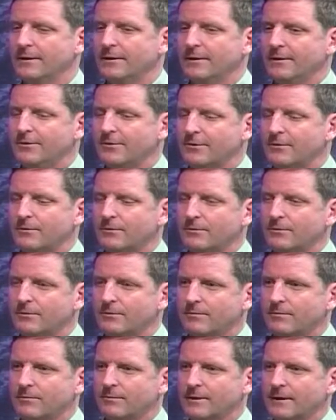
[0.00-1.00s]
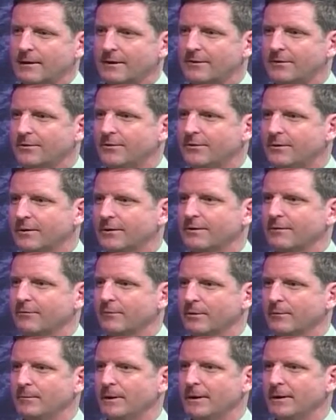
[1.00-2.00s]
So, I could see it
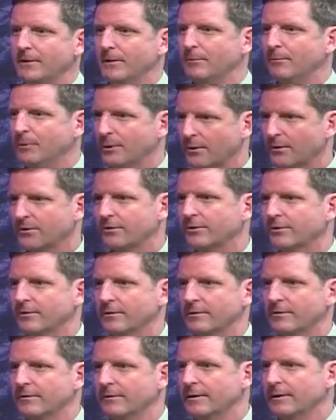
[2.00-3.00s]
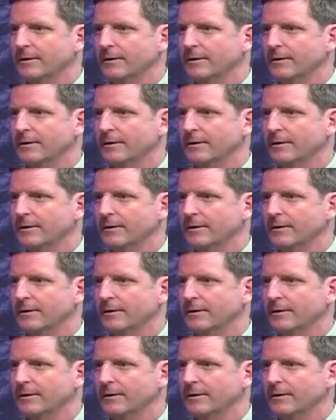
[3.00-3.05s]
from my own personal